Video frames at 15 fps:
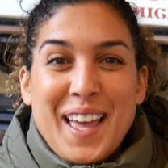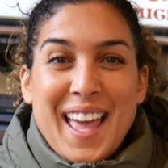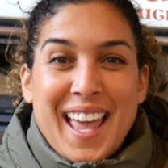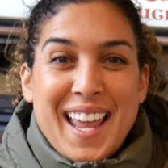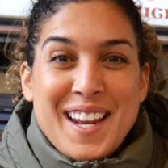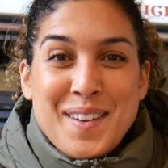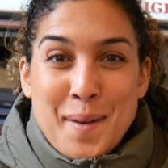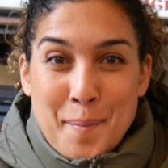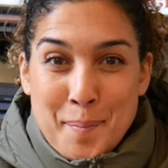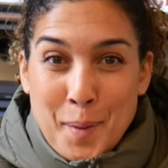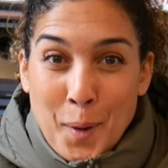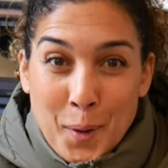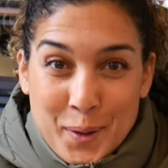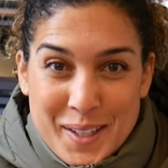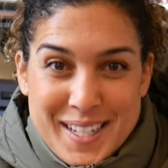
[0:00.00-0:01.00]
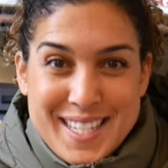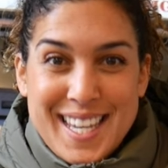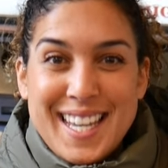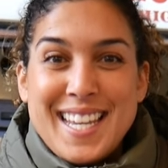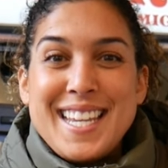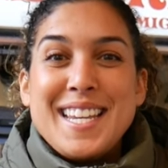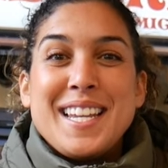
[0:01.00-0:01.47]
a
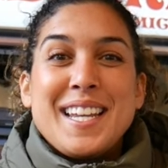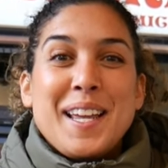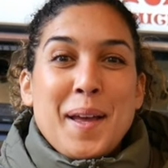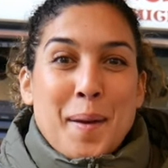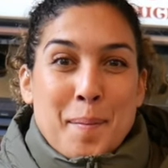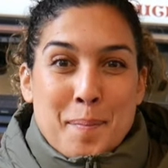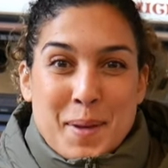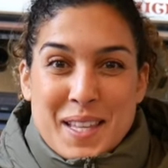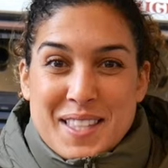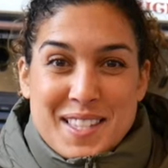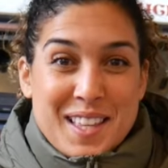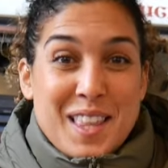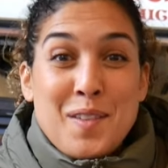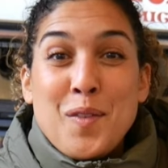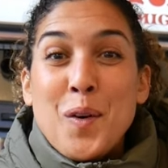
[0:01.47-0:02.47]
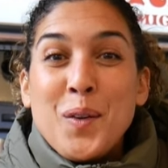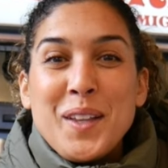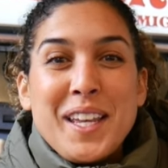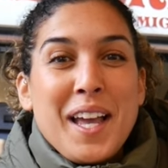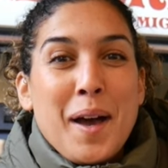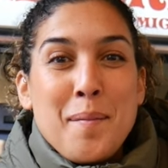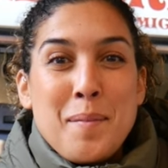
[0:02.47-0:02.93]
Napolitan pizza. They've
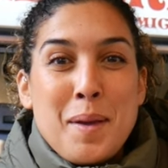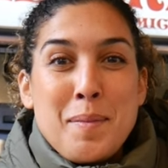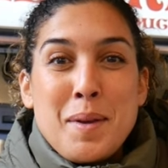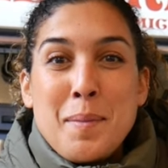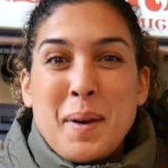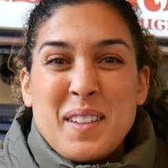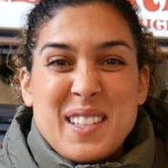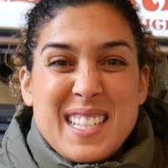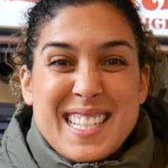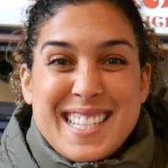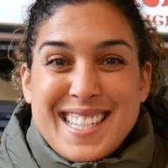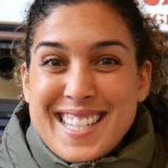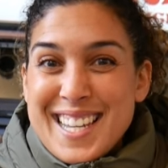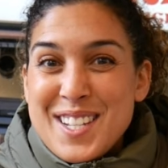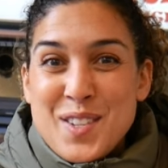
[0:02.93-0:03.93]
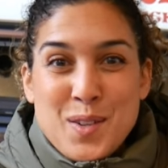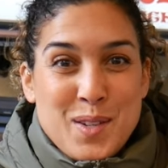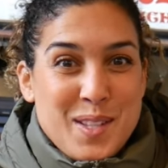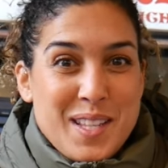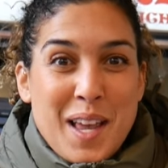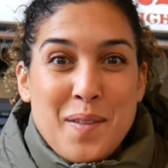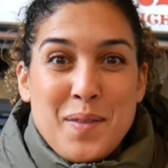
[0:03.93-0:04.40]
only got maybe about 6 or
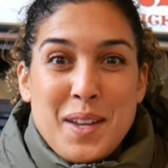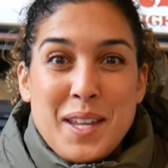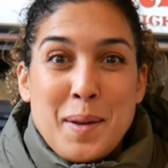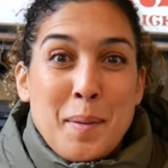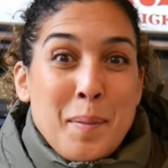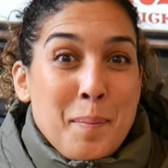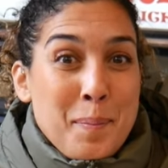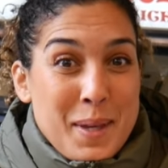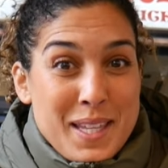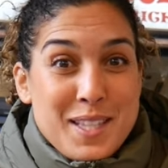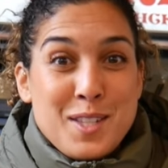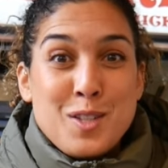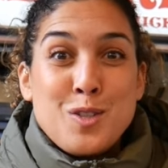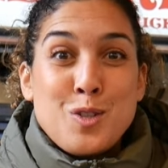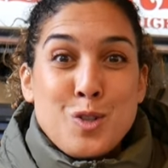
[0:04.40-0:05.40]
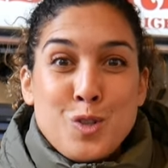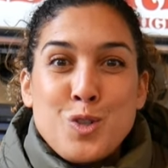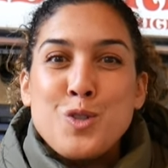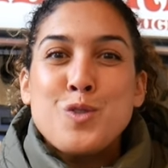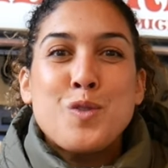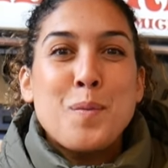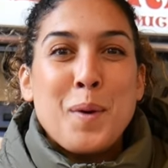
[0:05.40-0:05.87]
7 pizzas to
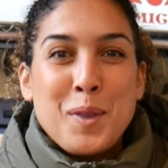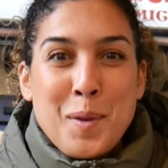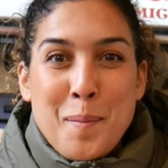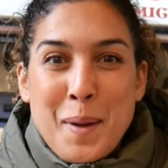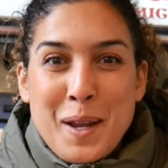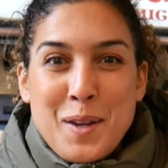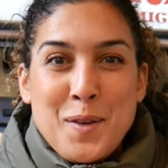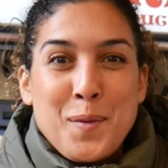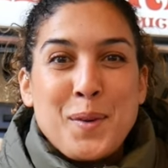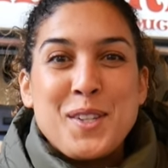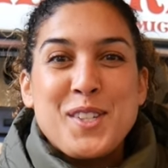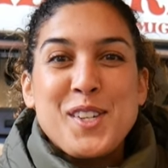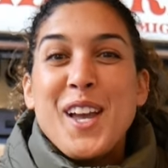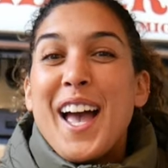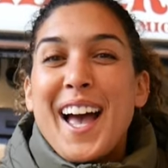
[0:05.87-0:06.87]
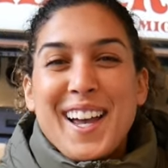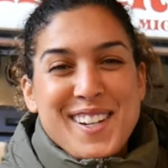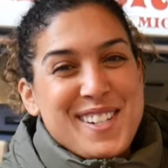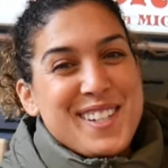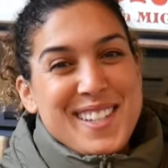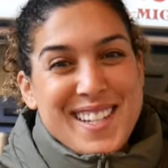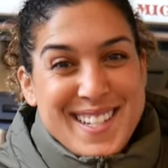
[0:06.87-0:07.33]
choose from on the menu, which
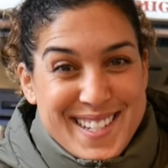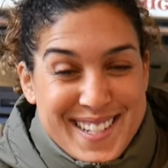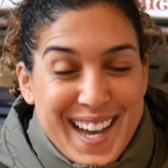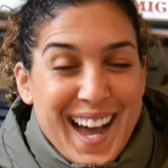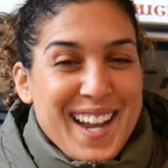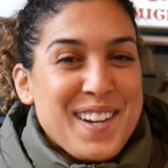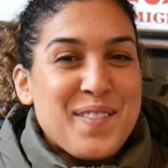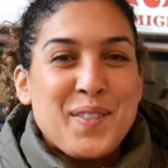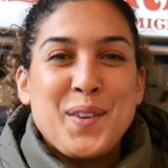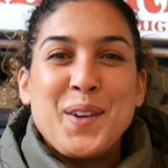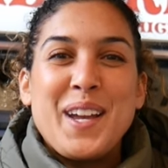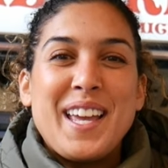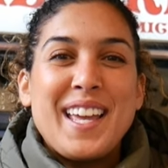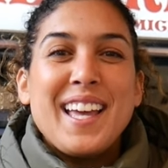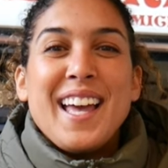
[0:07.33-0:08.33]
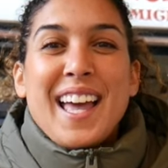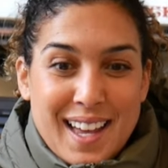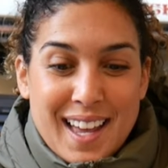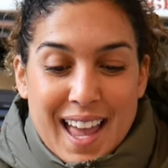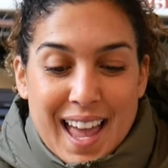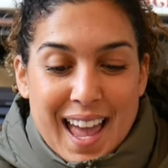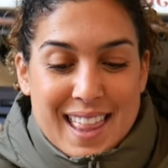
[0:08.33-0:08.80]
actually is kind of great.
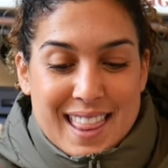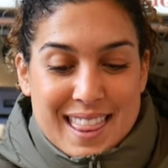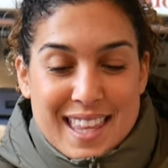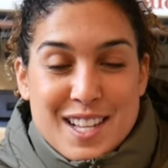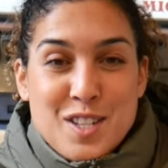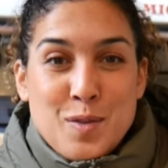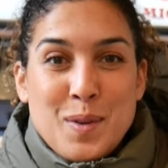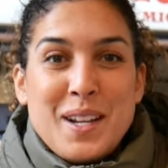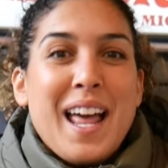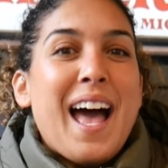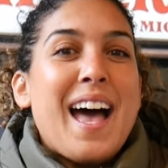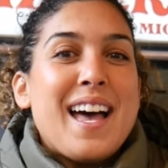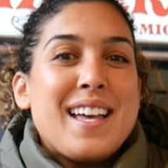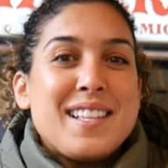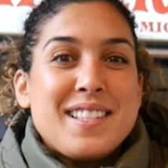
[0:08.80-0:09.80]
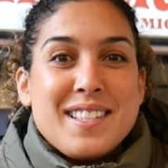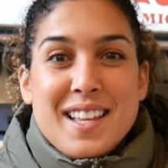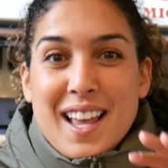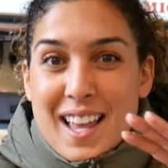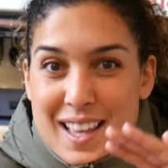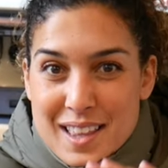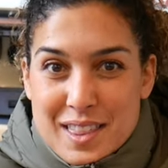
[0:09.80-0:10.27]
And this one has
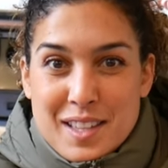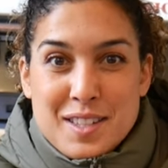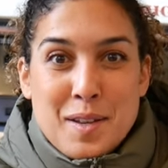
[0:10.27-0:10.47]
the